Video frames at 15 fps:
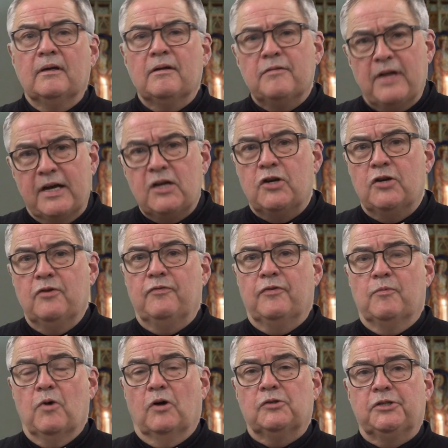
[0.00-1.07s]
Thank you for
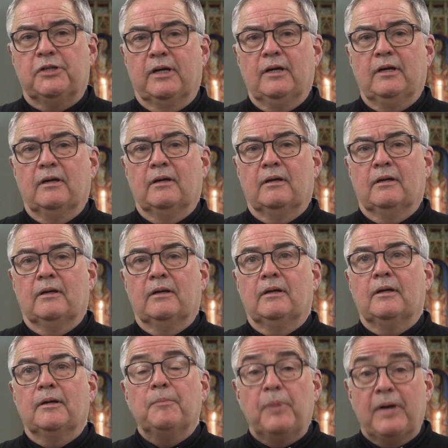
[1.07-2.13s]
watching.
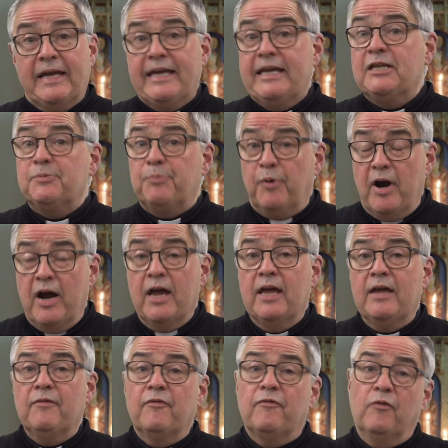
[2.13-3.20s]
Please
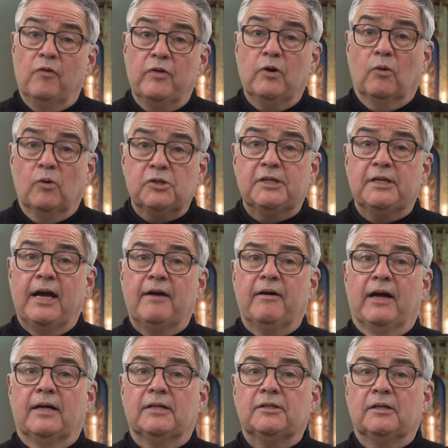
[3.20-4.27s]
pray for the
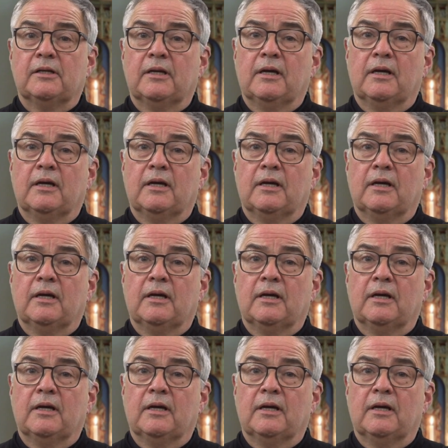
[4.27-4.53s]
ordinariate